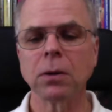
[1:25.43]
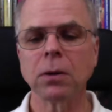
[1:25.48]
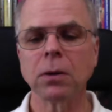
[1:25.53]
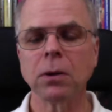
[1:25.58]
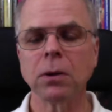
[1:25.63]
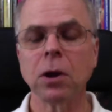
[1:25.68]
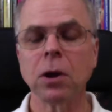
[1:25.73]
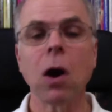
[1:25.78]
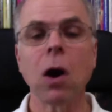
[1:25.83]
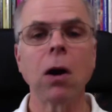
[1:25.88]

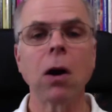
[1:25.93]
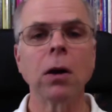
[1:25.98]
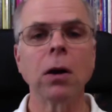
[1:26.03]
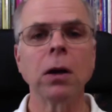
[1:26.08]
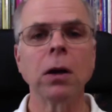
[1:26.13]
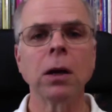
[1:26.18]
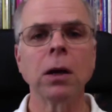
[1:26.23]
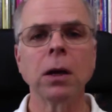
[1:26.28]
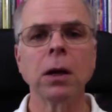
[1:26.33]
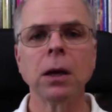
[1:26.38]

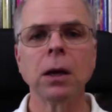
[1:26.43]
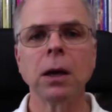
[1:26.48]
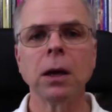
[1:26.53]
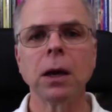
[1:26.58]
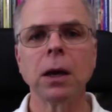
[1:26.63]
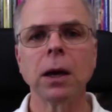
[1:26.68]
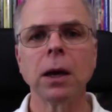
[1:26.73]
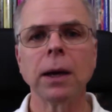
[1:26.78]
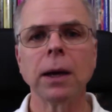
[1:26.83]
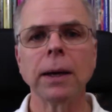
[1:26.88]
yard,
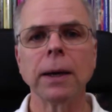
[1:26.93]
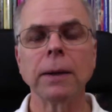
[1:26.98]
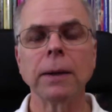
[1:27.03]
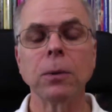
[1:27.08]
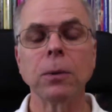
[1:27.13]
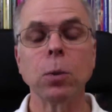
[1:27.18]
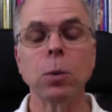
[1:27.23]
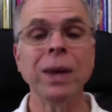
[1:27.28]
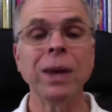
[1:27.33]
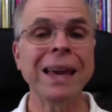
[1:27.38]

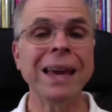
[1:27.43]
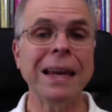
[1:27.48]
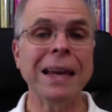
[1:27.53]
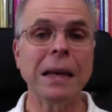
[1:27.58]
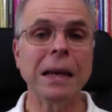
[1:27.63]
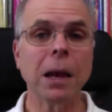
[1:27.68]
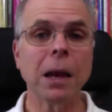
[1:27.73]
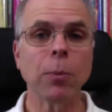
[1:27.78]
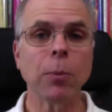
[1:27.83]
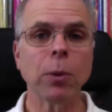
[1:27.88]
we
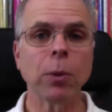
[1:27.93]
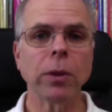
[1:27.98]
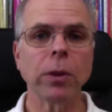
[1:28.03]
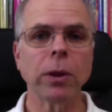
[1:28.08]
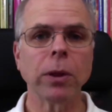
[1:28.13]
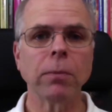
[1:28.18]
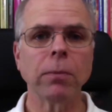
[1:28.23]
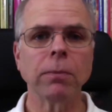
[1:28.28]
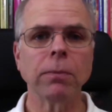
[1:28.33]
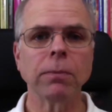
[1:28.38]
ended up with
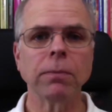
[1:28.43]
him.